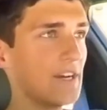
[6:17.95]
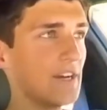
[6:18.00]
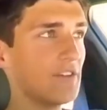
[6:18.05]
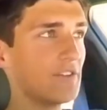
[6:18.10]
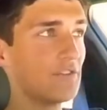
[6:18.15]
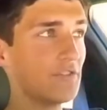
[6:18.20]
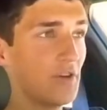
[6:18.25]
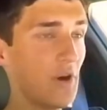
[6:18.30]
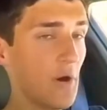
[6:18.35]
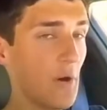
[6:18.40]

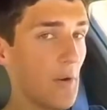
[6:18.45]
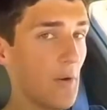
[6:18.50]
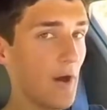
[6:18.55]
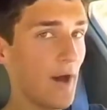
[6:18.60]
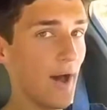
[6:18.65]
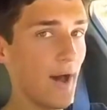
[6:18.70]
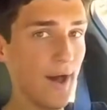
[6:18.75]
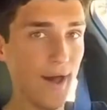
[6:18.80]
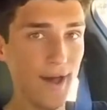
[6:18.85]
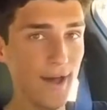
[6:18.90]
So
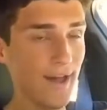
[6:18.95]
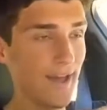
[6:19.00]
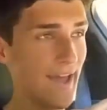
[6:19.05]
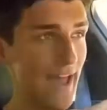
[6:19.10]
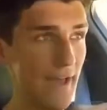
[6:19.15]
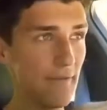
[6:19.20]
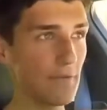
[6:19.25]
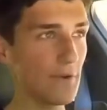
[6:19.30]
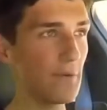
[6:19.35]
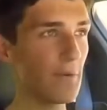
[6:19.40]

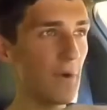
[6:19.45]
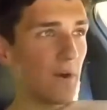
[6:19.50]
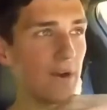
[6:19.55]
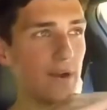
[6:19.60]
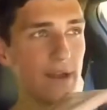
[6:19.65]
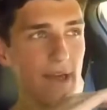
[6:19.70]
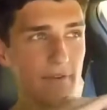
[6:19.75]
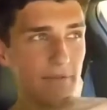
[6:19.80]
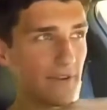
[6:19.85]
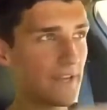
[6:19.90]
every
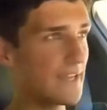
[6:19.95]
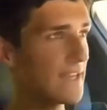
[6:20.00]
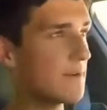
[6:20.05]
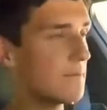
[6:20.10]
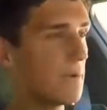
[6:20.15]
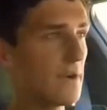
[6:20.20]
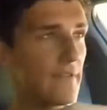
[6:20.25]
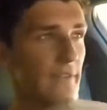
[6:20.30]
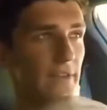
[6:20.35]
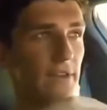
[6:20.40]
word, every
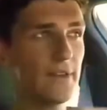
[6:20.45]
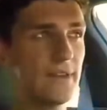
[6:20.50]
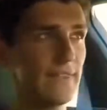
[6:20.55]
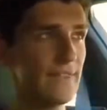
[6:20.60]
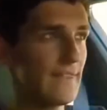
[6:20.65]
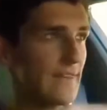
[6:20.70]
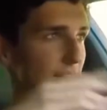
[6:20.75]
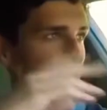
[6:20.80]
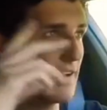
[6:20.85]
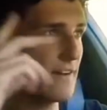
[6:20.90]
keyword that you
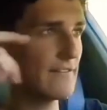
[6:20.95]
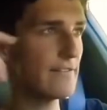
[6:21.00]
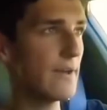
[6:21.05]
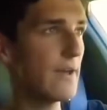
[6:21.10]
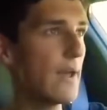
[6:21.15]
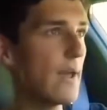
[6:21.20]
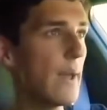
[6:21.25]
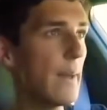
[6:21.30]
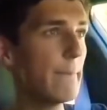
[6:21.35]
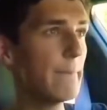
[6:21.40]
can think of,
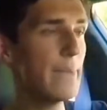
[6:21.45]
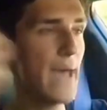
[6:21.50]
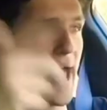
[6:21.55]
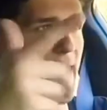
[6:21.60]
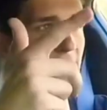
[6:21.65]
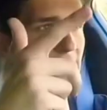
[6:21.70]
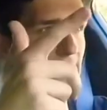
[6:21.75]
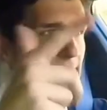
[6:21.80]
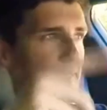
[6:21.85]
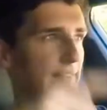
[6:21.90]

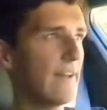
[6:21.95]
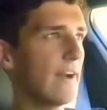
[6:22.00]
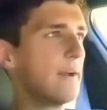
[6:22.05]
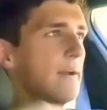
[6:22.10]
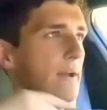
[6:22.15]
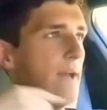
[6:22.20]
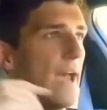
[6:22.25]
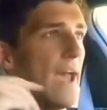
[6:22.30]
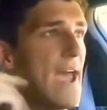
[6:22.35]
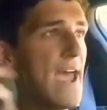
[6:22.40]
pack it in there.
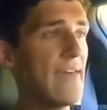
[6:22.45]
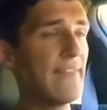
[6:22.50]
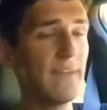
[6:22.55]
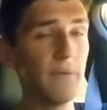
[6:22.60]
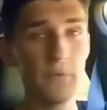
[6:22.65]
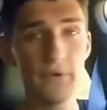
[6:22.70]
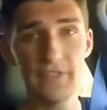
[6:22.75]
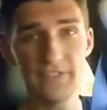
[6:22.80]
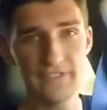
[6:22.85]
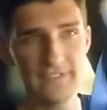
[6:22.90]
And then
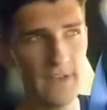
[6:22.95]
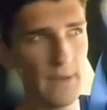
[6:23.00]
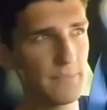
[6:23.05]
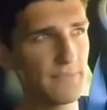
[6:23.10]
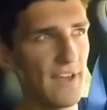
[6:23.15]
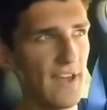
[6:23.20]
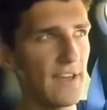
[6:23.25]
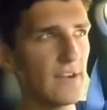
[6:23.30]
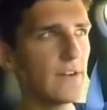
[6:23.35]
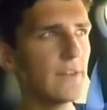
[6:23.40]
with the
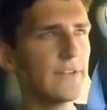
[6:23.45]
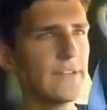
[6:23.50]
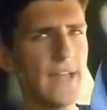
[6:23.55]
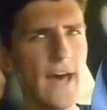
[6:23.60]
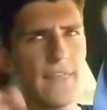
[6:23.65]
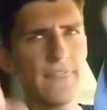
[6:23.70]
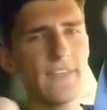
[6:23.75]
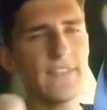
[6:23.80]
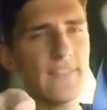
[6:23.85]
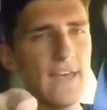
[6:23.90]
subtitle,
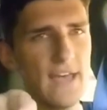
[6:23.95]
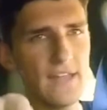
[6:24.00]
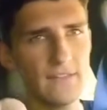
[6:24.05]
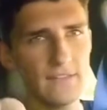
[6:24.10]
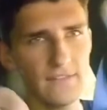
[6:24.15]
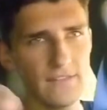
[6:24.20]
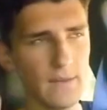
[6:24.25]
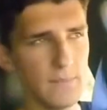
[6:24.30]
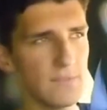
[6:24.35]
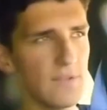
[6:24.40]
not that
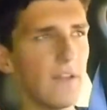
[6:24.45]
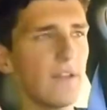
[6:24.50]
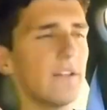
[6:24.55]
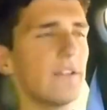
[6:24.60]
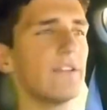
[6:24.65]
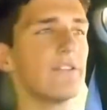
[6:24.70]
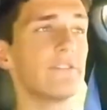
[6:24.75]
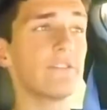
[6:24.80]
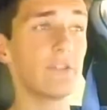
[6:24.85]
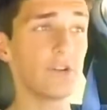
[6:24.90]
that subtitle
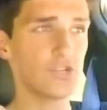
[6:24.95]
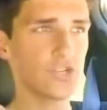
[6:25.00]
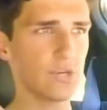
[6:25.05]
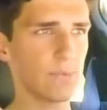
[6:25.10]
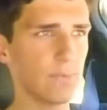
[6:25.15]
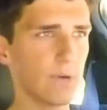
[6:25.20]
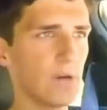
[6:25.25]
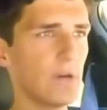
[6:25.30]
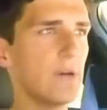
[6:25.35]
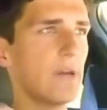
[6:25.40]
is
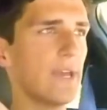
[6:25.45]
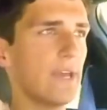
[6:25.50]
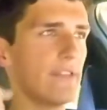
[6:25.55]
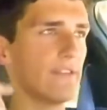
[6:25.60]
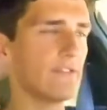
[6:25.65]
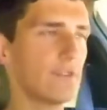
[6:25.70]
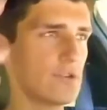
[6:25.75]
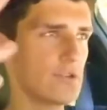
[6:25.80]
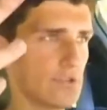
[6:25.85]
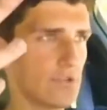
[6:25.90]
searchable in
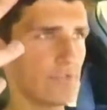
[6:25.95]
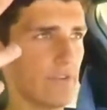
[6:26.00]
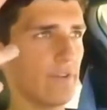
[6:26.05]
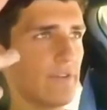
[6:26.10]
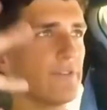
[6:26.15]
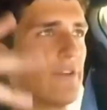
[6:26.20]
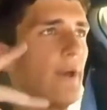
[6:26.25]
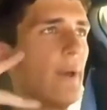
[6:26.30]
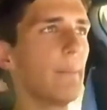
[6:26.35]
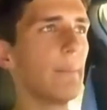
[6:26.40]
search
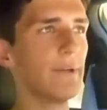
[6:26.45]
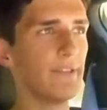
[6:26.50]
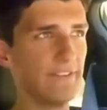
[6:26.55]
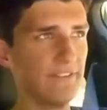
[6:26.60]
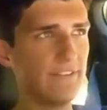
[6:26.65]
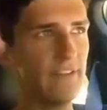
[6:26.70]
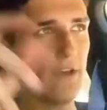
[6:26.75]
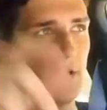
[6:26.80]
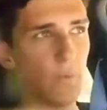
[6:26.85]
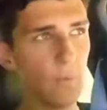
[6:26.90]
results, but
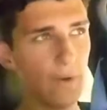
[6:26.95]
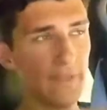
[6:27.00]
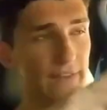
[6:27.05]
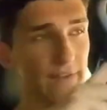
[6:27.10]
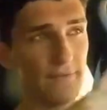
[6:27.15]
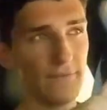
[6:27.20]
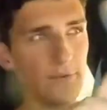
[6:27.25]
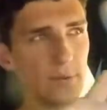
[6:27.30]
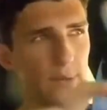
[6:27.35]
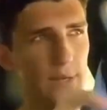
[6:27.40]
still, when
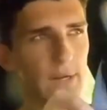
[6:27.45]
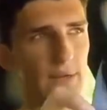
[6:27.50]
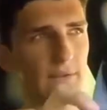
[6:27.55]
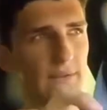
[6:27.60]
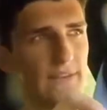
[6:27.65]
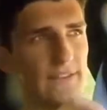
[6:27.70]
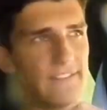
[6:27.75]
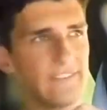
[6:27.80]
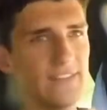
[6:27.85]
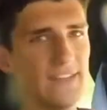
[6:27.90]
they're viewing your
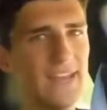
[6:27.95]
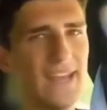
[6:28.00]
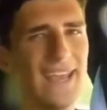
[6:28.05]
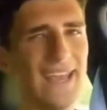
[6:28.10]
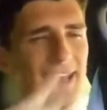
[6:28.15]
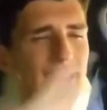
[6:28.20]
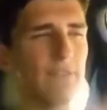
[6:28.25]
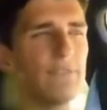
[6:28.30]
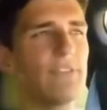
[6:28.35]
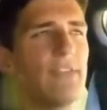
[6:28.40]
listing,
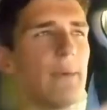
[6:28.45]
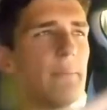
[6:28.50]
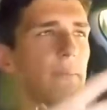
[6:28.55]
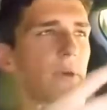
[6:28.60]
it gives